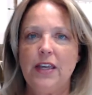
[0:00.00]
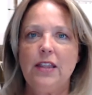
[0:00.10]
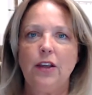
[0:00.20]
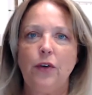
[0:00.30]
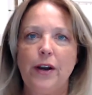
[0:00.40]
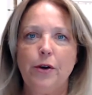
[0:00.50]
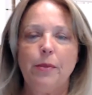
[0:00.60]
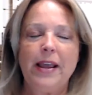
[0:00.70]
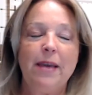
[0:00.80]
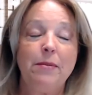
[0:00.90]
in the greater
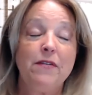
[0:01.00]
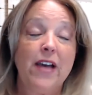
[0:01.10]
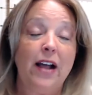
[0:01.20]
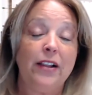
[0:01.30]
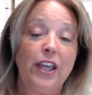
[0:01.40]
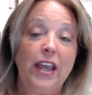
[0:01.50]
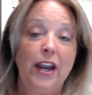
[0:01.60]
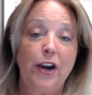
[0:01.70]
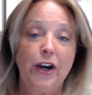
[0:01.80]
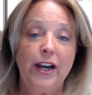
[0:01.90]
Miami Valley
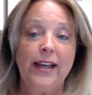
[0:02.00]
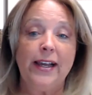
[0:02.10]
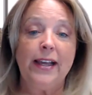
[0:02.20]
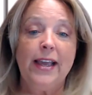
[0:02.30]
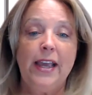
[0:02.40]
area.